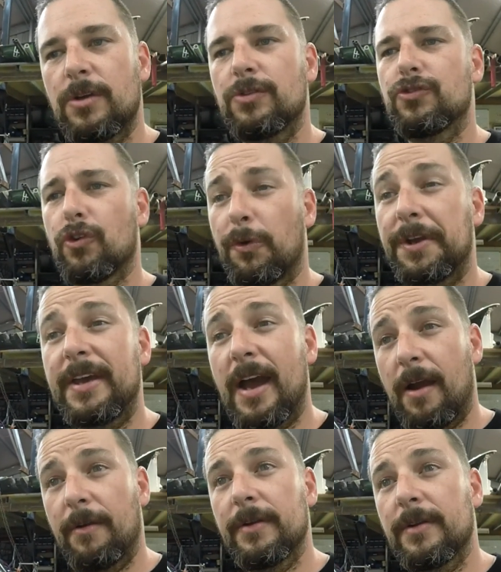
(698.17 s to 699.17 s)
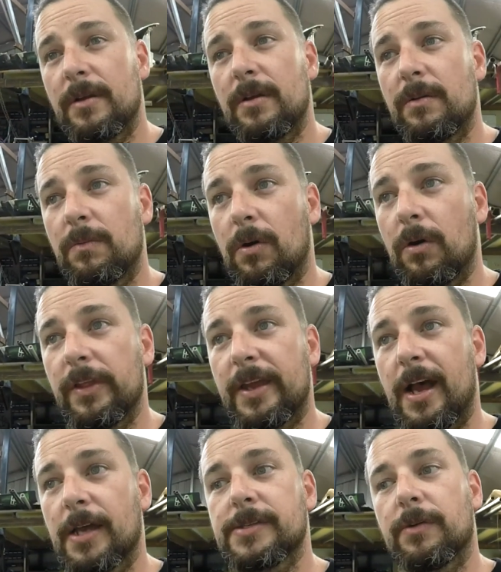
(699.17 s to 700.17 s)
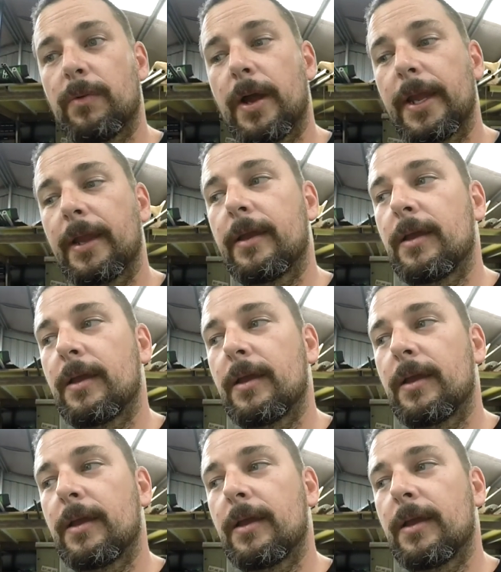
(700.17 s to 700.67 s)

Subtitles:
drawing current while the car's not running.